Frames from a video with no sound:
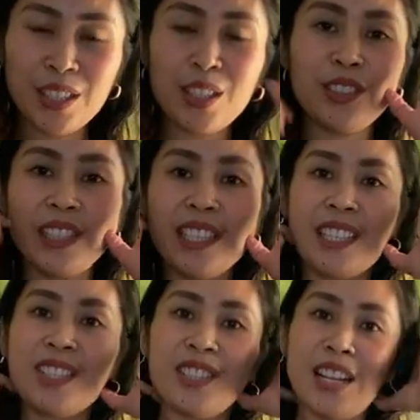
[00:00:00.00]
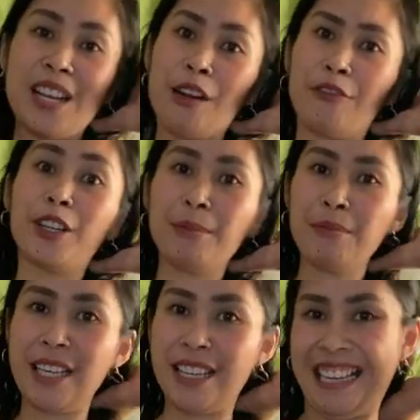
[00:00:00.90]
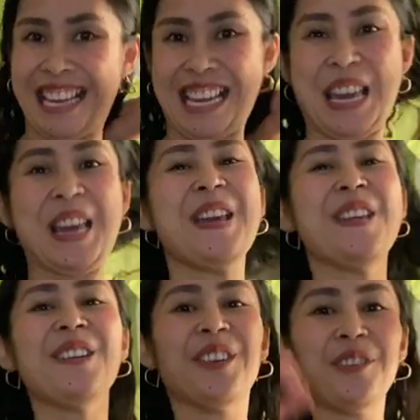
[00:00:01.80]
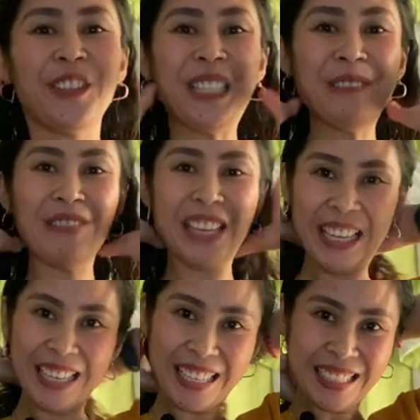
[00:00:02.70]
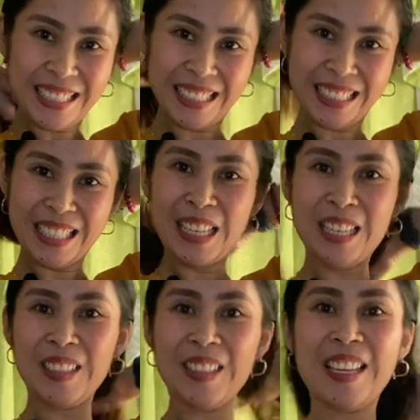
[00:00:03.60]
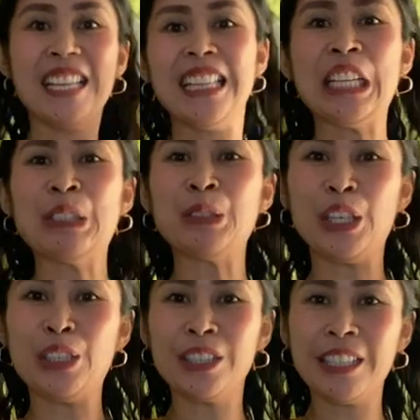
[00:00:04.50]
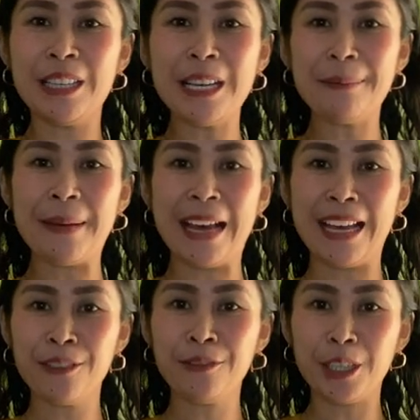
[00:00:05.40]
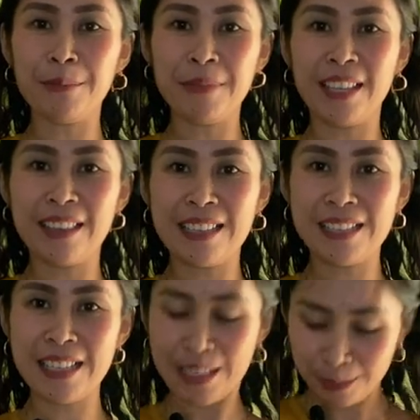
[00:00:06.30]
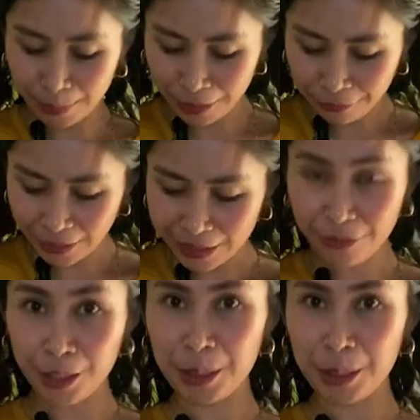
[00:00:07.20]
cutie kay siya. Oh, for me. For me, nga hilig og cutie nga bag. For me, this is perfect for